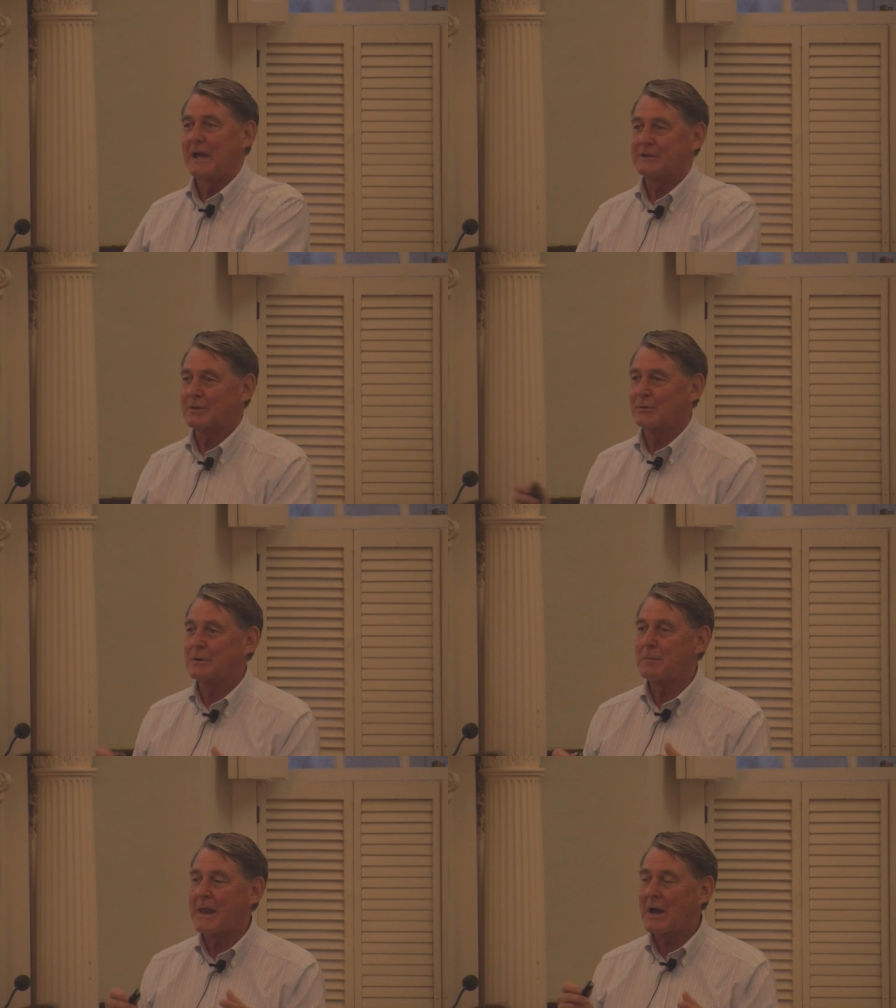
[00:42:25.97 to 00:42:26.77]
And so
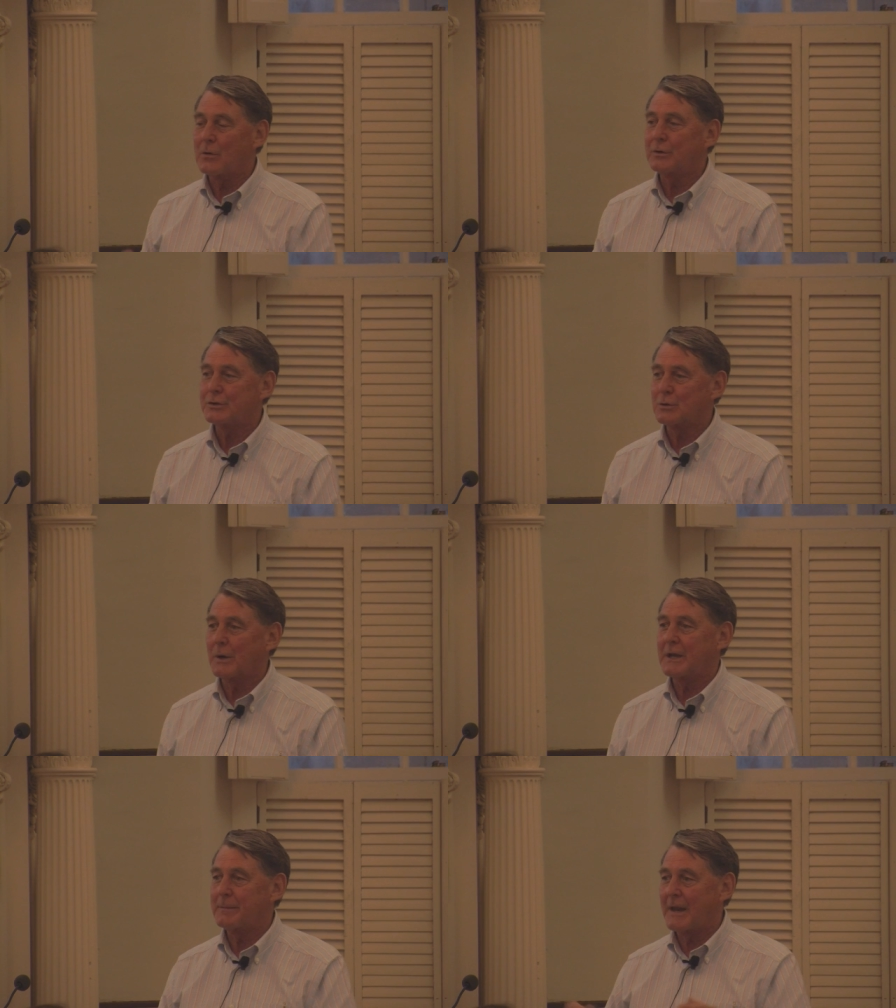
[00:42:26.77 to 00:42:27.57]
no matter how good
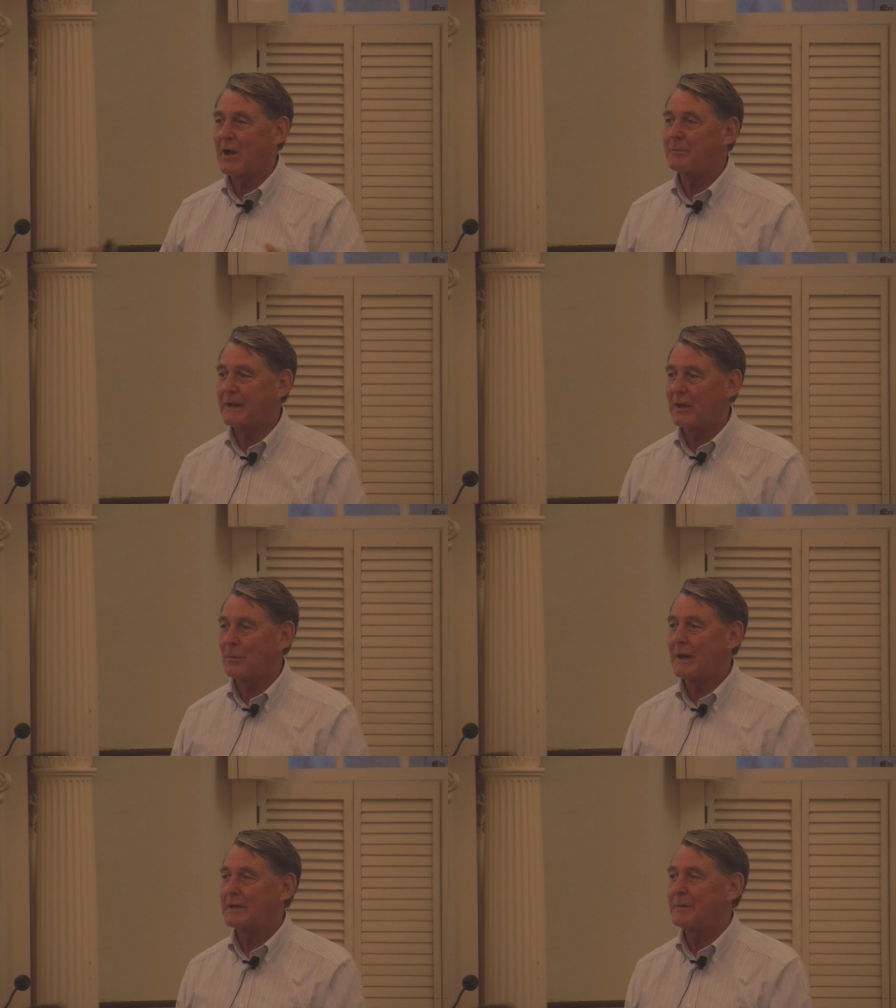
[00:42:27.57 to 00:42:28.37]
you are, no matter how big
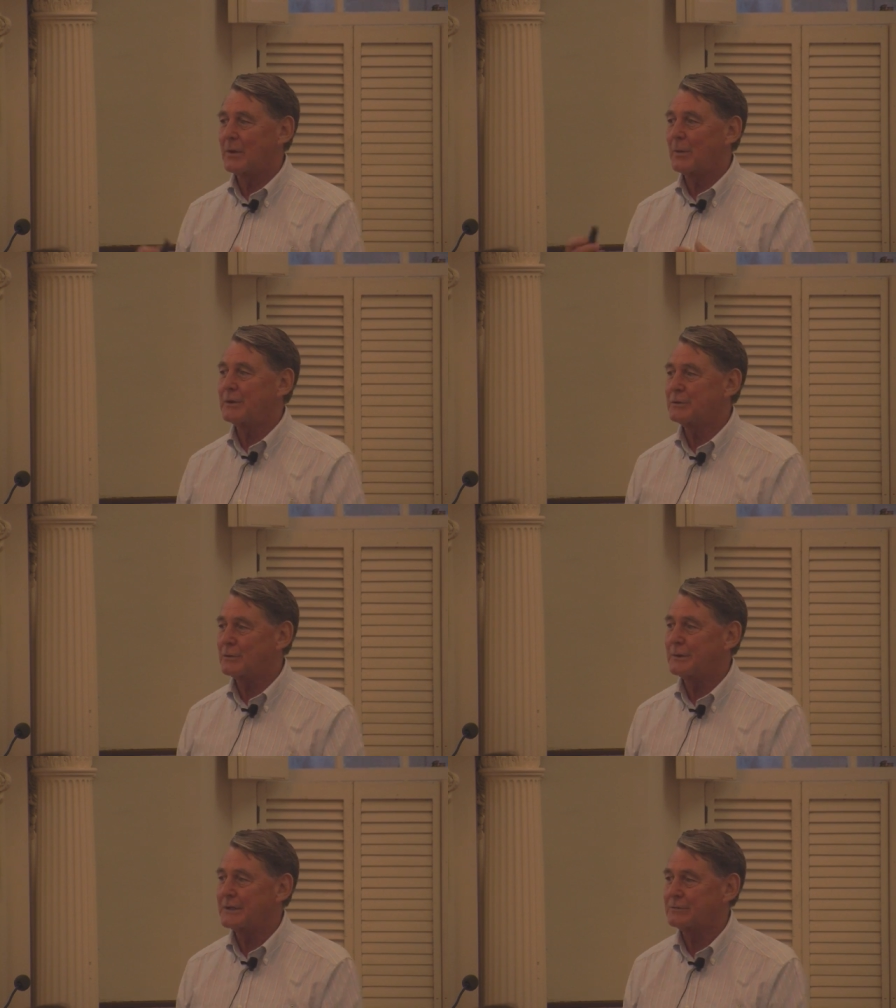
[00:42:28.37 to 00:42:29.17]
you are, no matter what you're
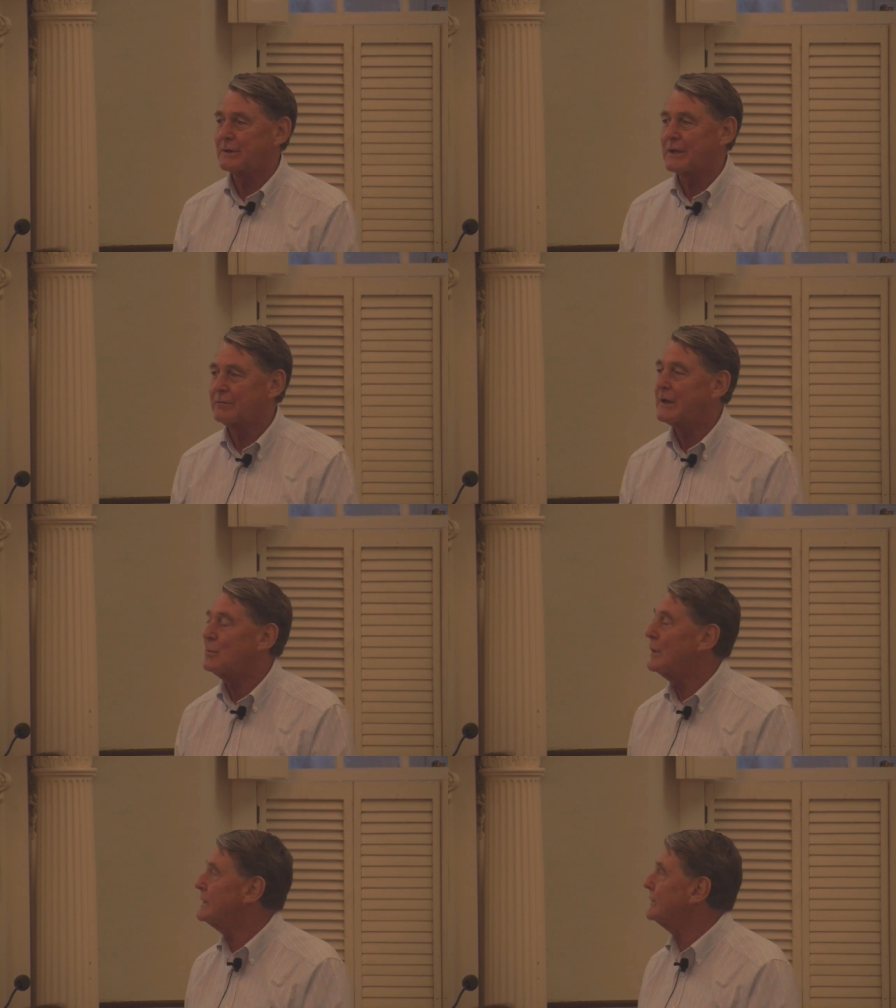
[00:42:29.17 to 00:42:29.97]
doing, it's really great
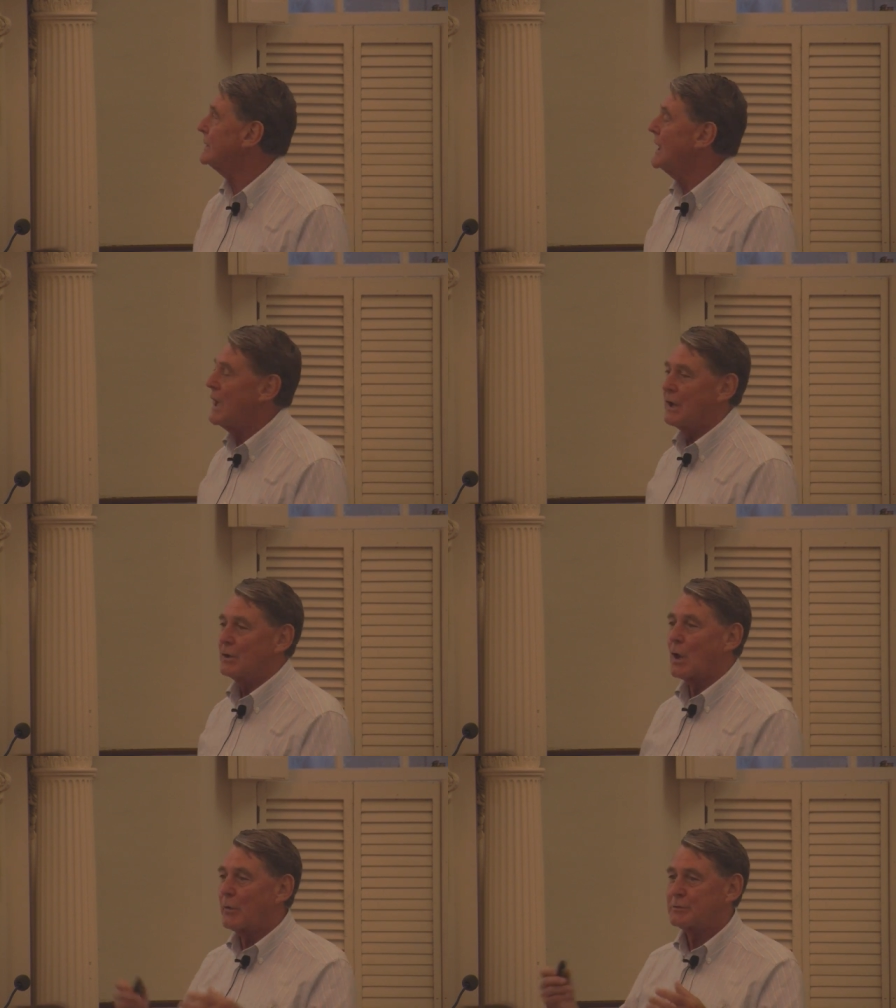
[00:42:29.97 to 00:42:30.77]
and wonderful,
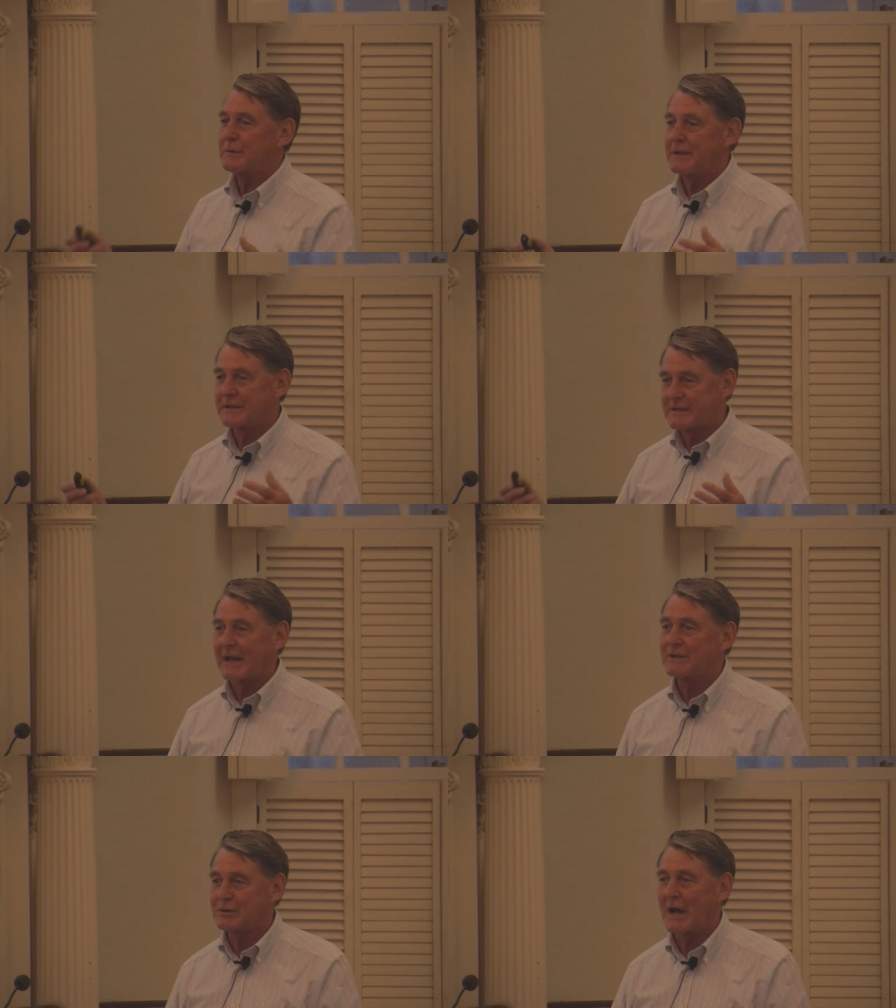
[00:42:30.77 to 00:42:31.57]
you'll always be the
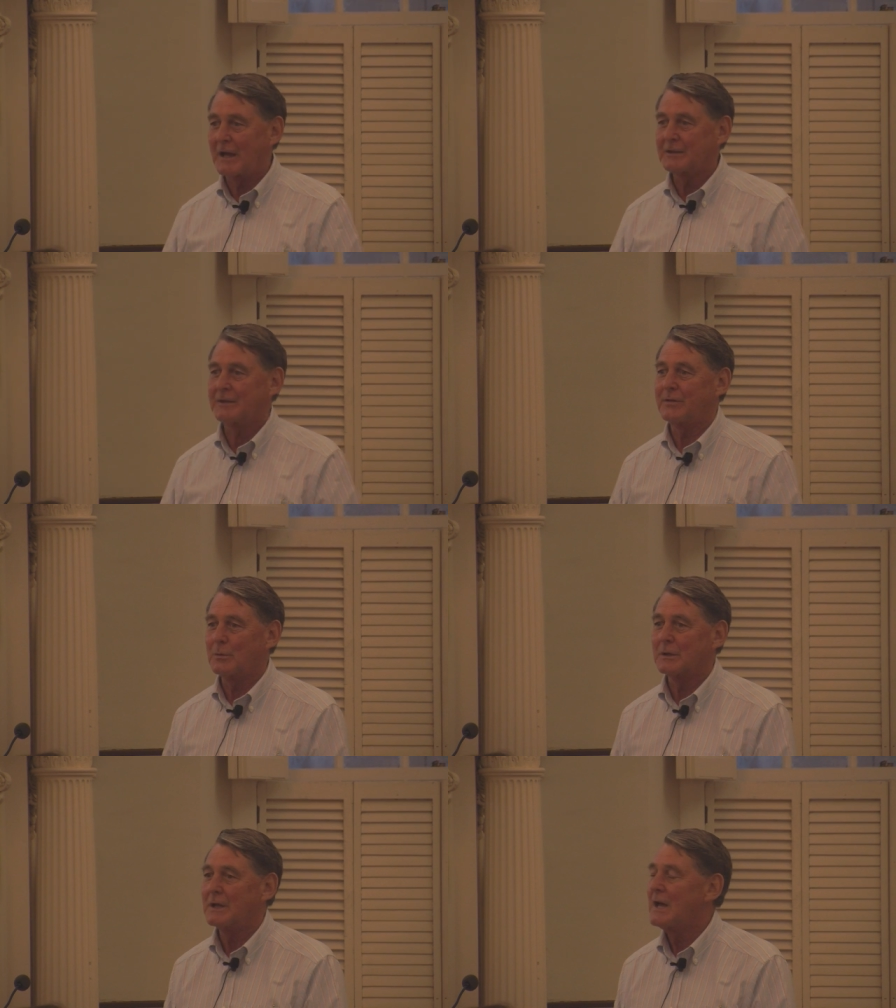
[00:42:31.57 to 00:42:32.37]
second child, if
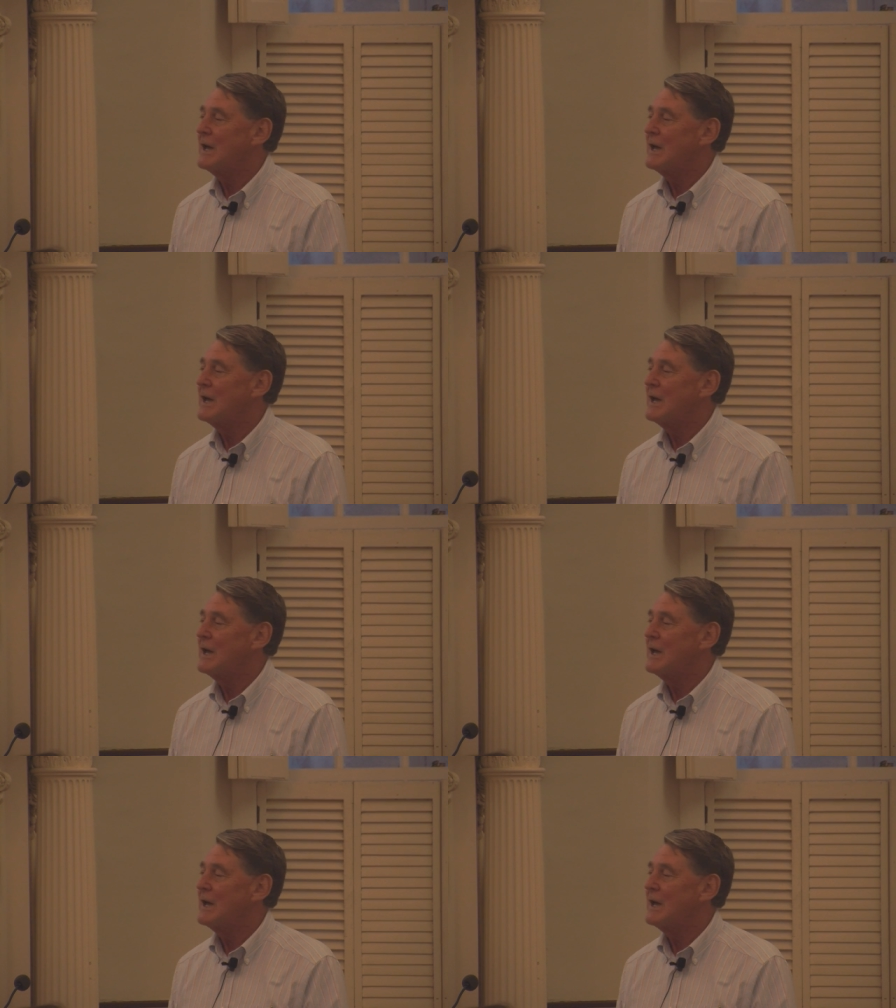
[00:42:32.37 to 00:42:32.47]
you will.